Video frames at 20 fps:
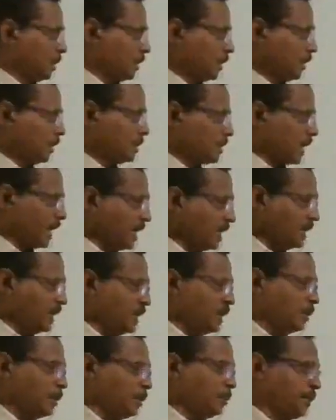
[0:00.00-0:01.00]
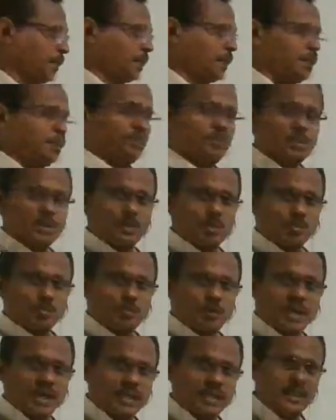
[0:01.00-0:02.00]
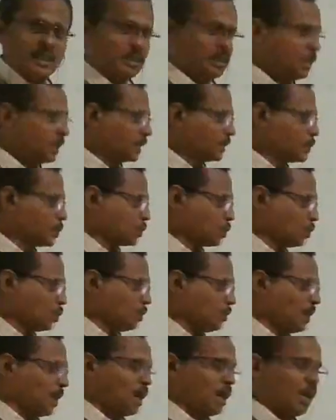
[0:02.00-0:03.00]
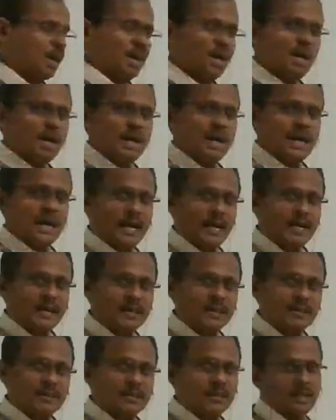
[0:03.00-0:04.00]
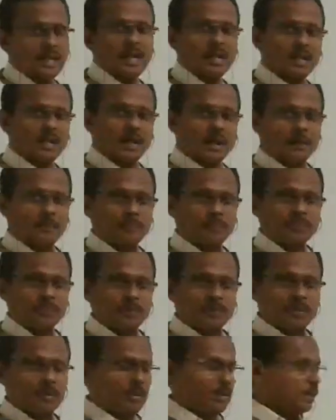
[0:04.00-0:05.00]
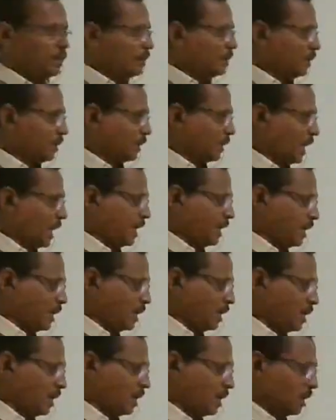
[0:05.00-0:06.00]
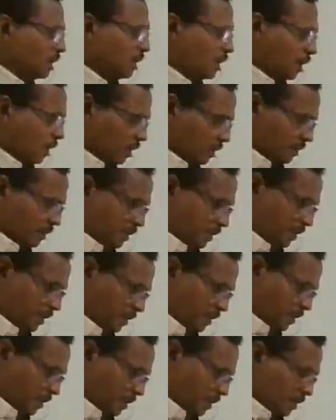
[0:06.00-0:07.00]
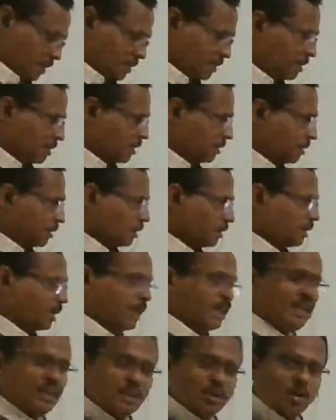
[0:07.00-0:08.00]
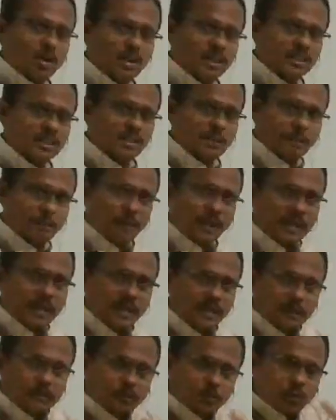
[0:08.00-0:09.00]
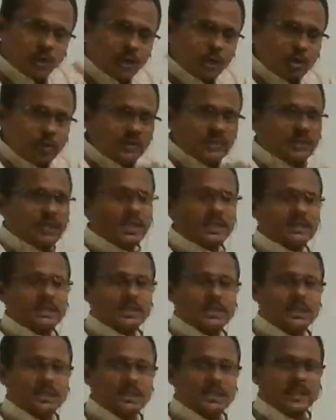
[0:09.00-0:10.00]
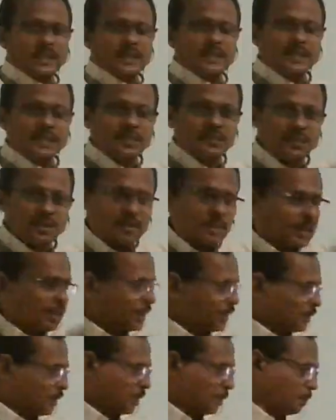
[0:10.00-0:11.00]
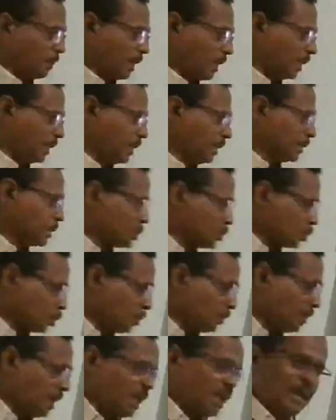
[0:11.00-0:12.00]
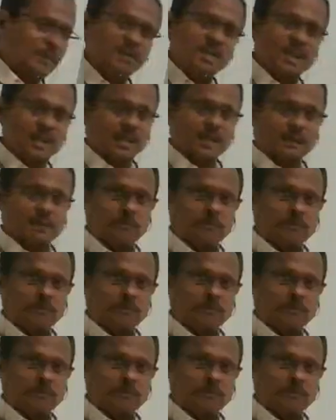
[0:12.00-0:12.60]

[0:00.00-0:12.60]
Inside the inner membrane, you find stroma and grana. Grana are the thylakoids piled up one over the other, interconnected by stroma lamellae.